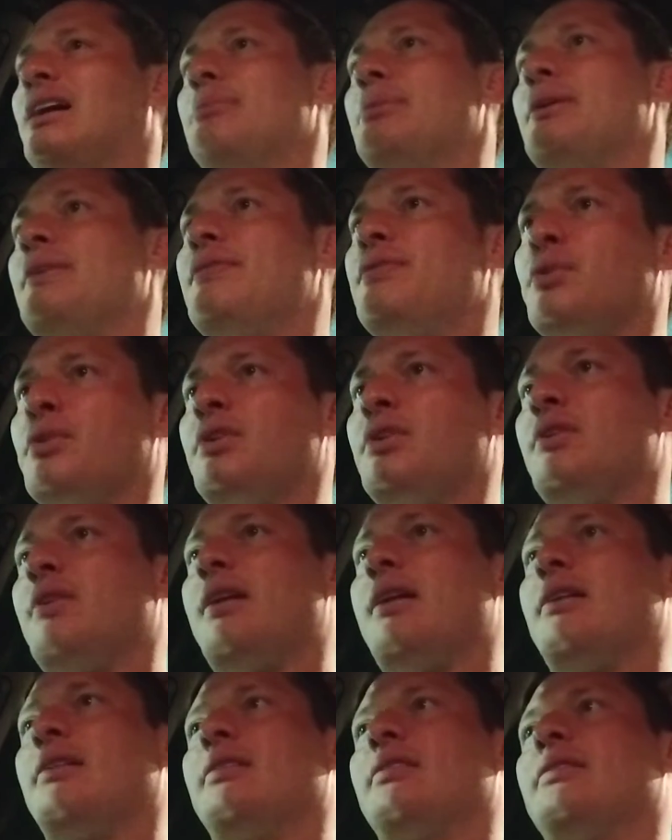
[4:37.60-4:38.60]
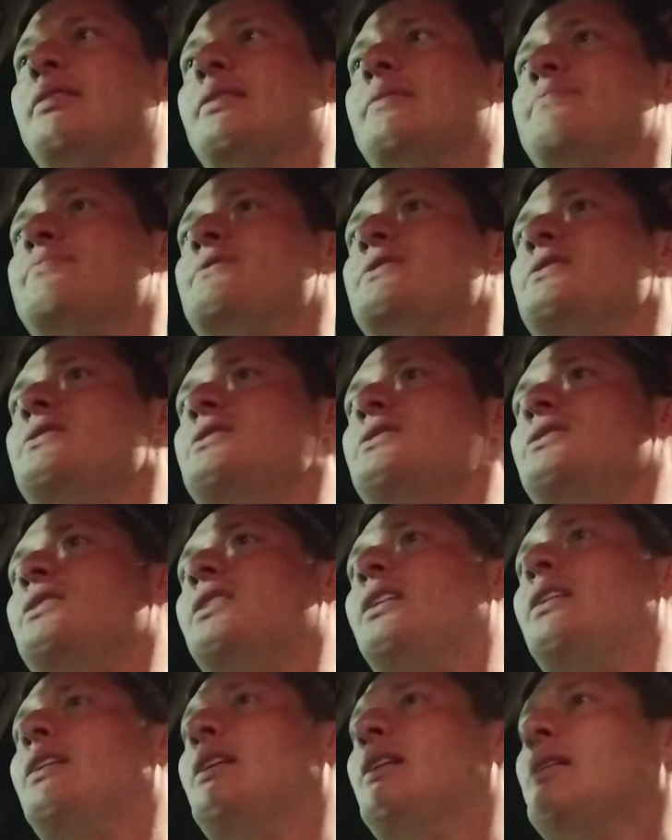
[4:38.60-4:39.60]
before you hire them.
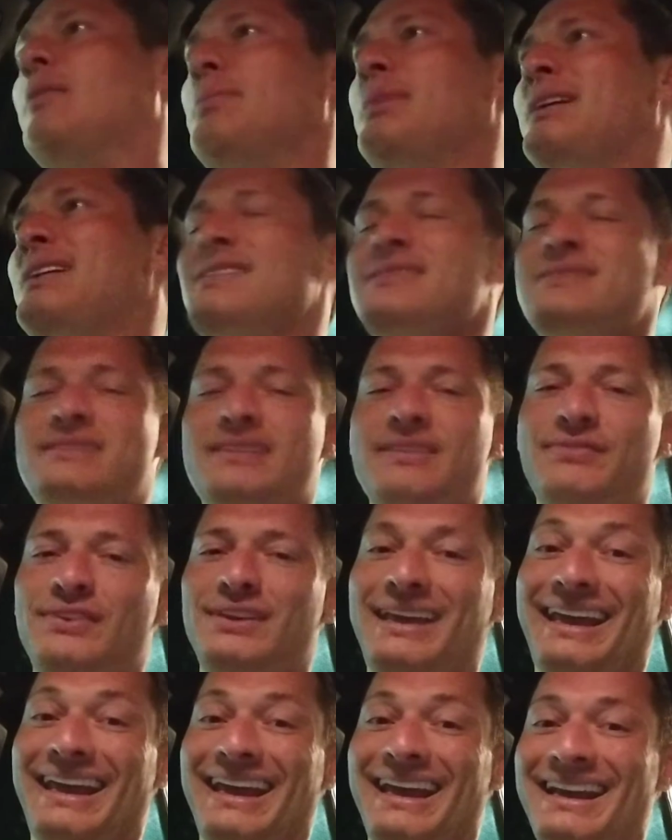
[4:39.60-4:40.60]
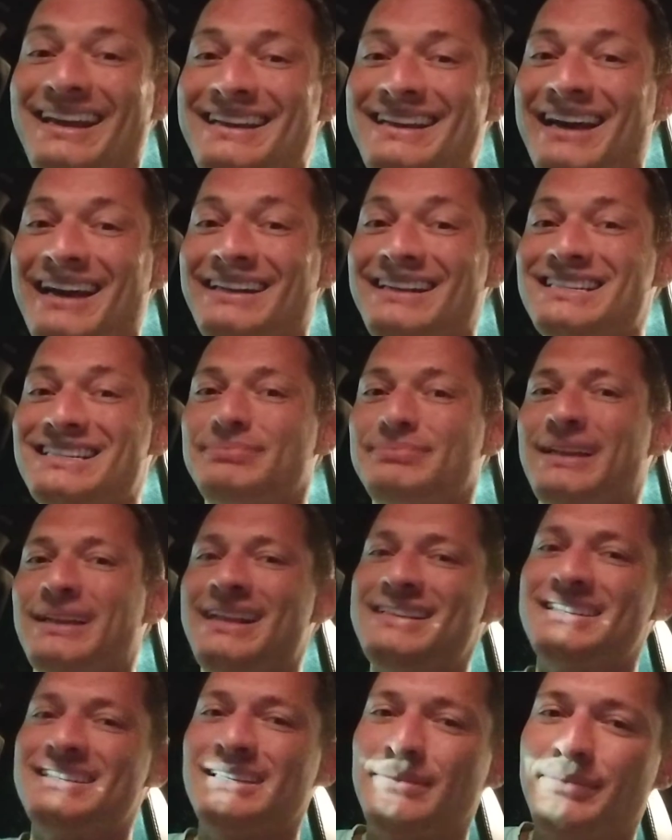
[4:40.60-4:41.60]
Because if you cannot
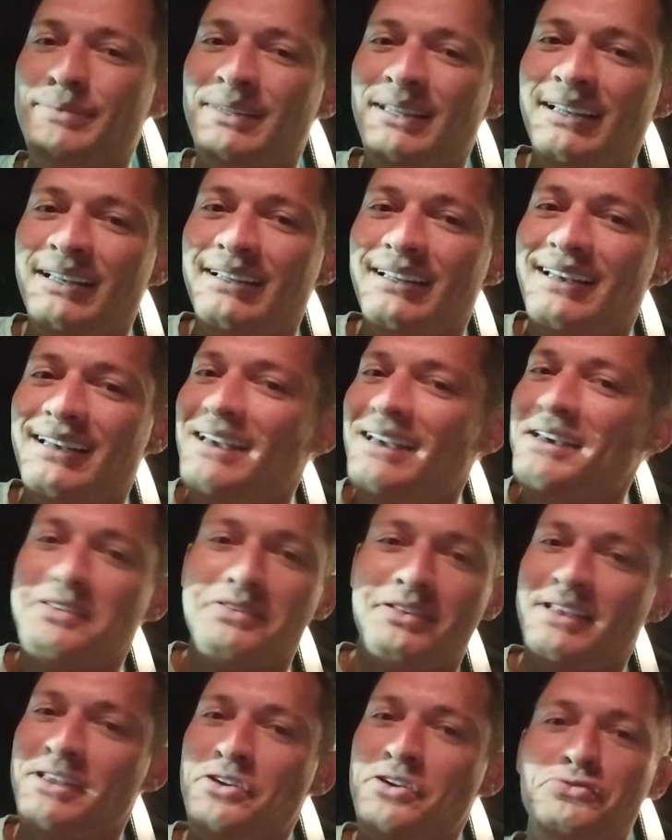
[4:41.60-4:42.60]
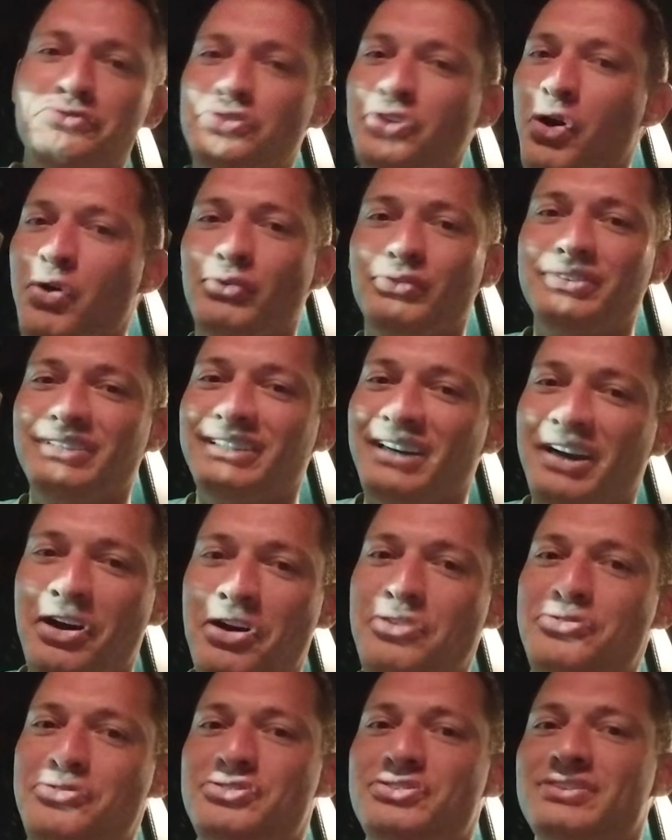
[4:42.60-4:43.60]
explain something, then you don't
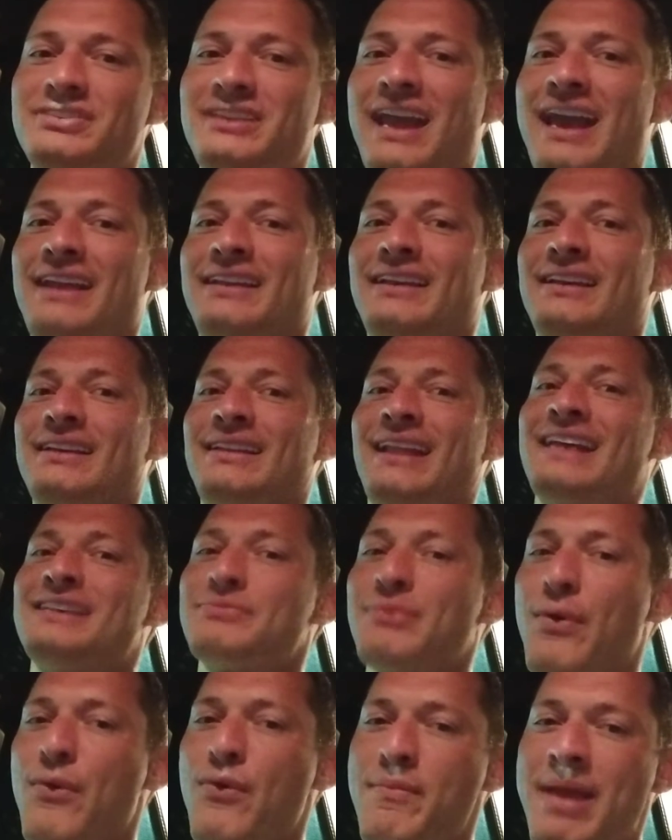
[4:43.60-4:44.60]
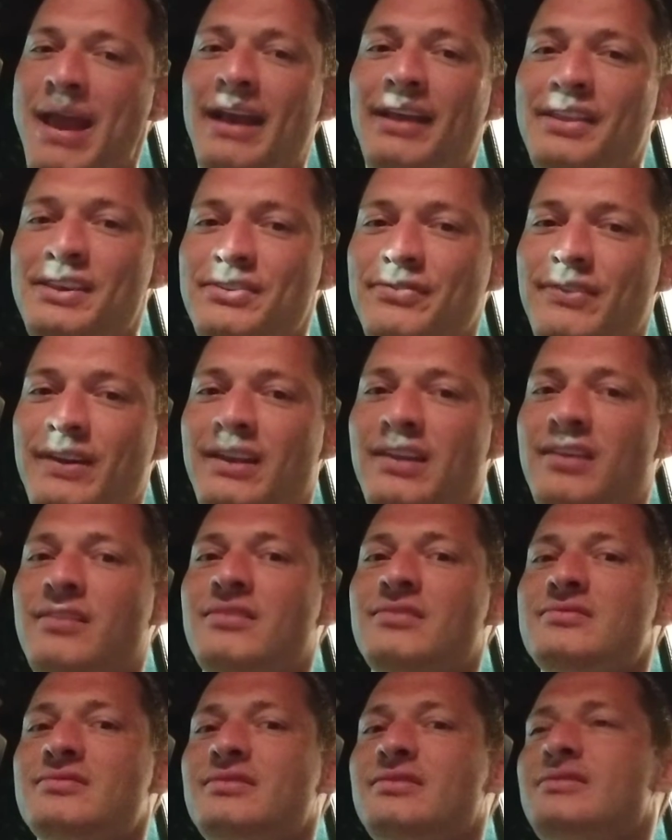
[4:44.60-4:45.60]
understand it. And that's why we're making these
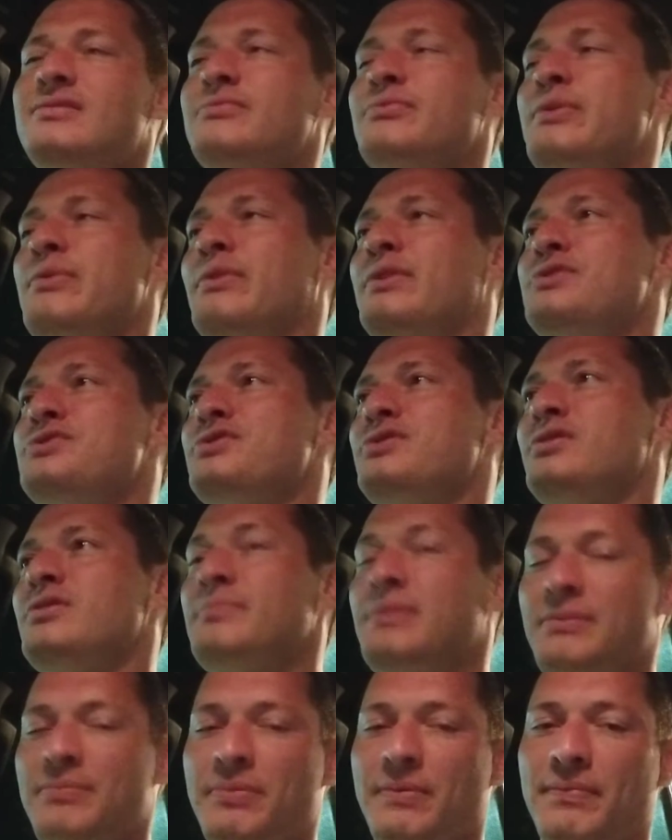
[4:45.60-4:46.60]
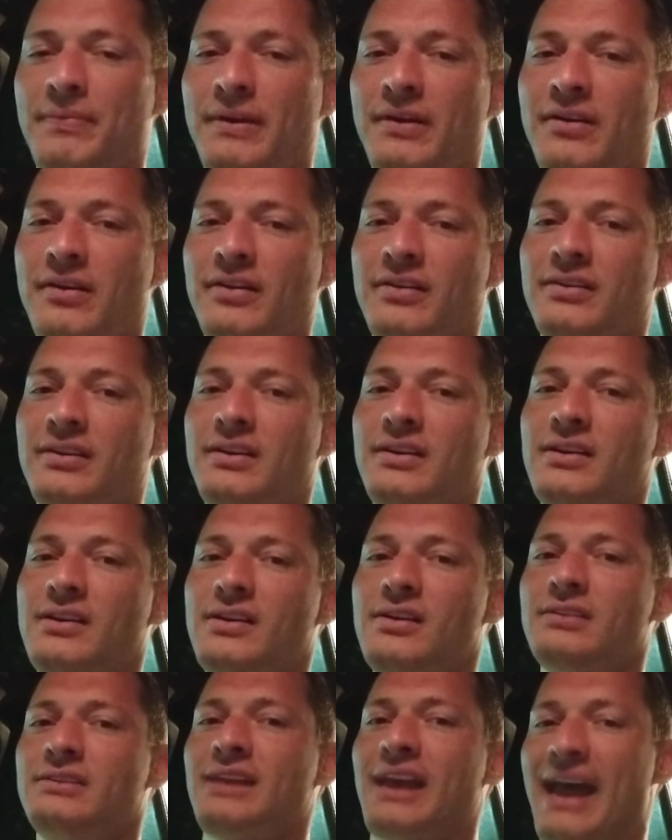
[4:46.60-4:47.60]
videos, because we want you to be prepared
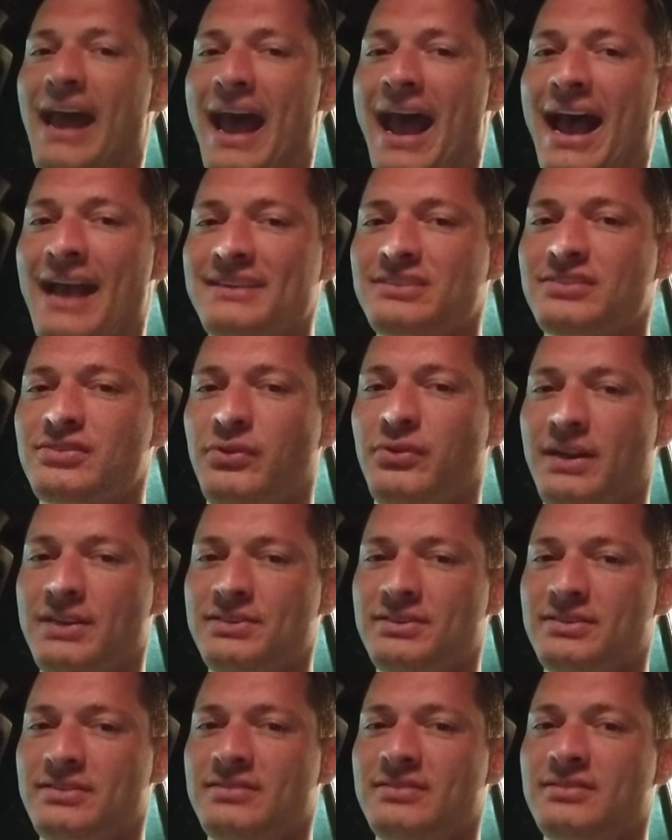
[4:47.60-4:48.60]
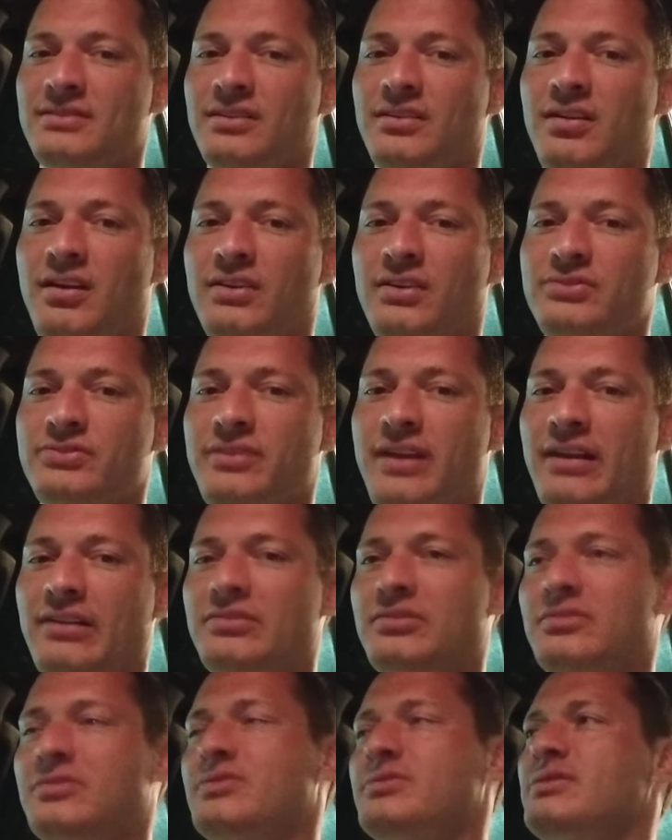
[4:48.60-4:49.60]
to ask questions to
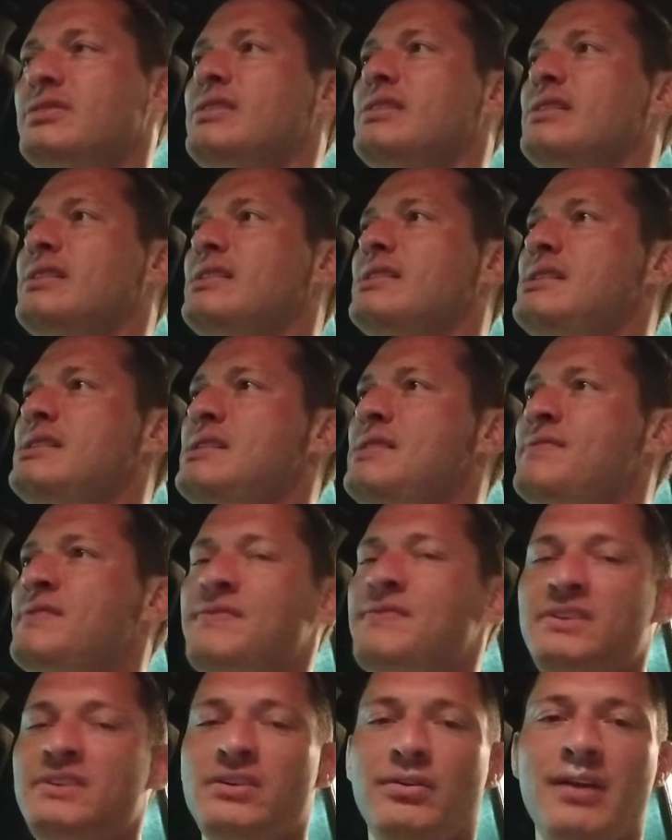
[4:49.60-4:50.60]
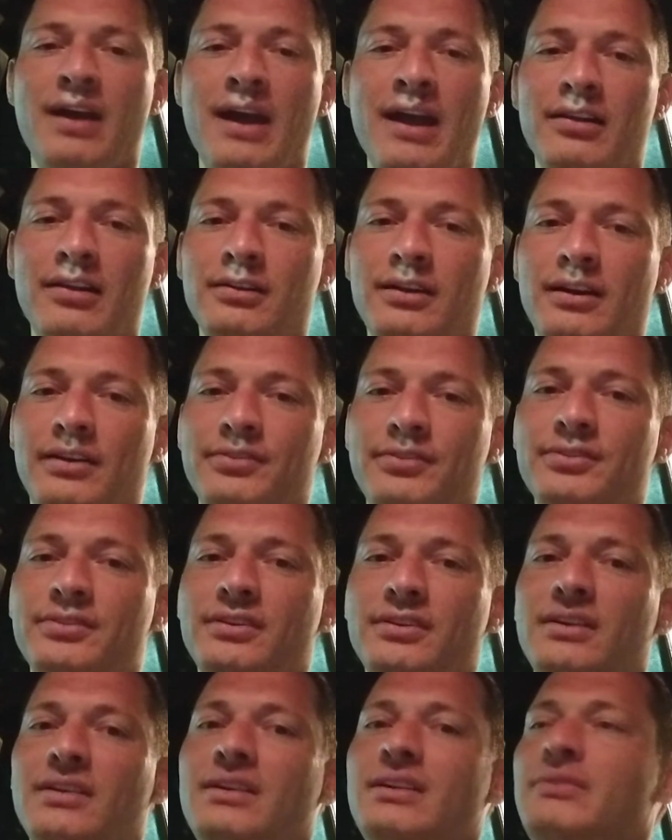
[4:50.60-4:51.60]
contractors. Even if you don't hire us,
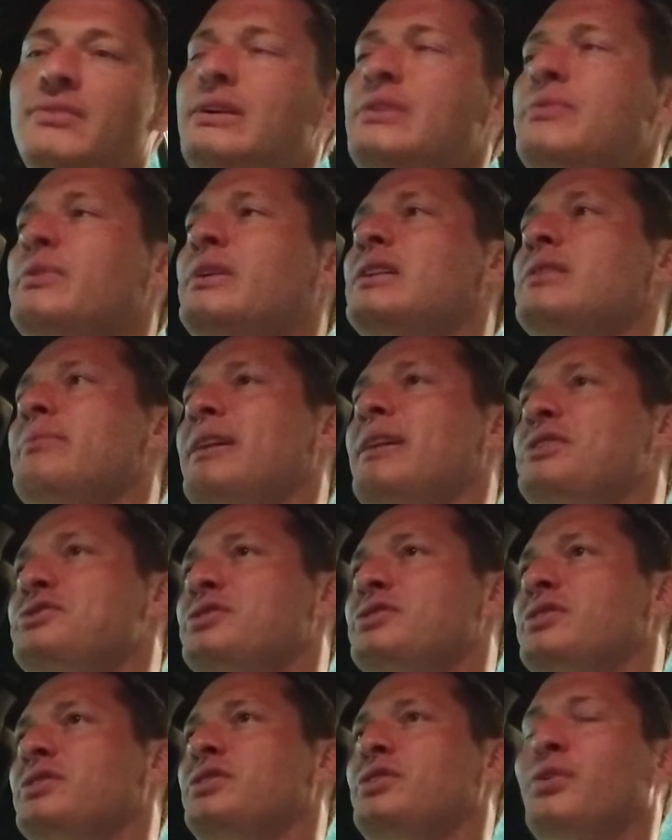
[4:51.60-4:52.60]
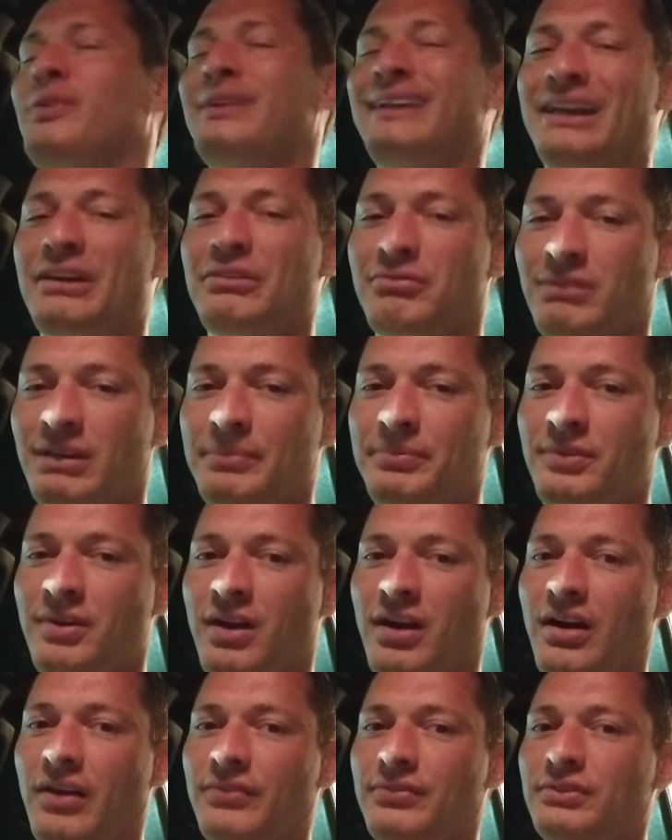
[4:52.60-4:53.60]
we want to make sure you don't get ripped
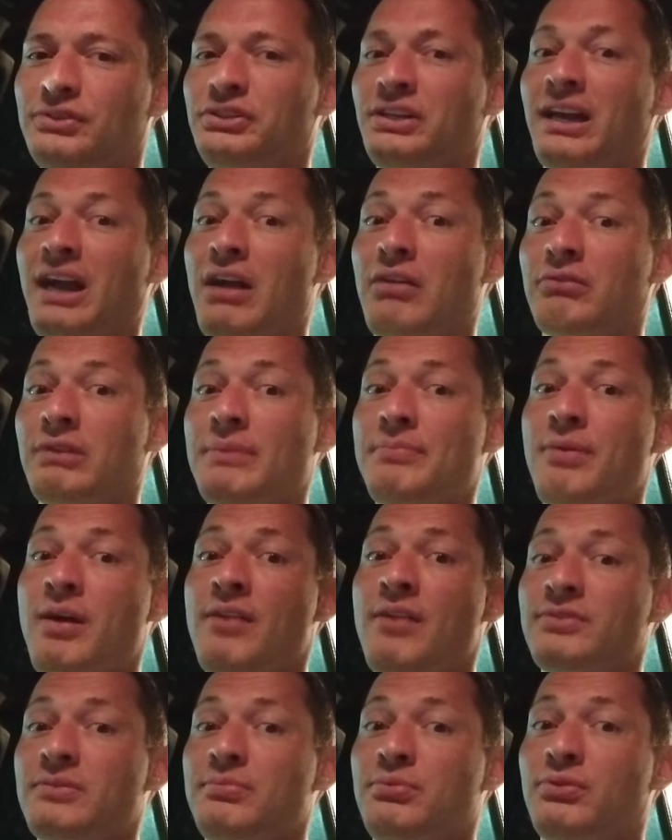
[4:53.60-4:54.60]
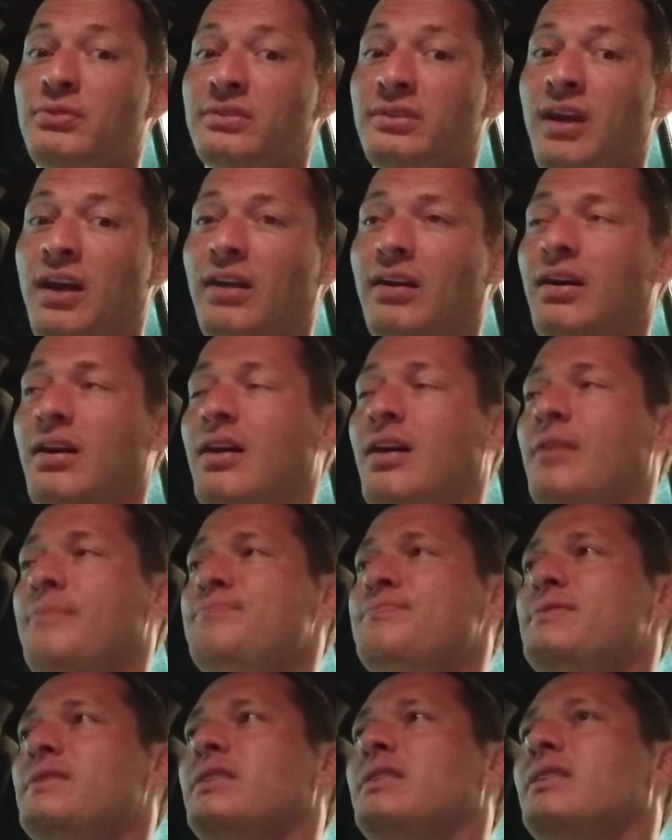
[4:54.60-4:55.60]
off. Check out ripoffreport.com.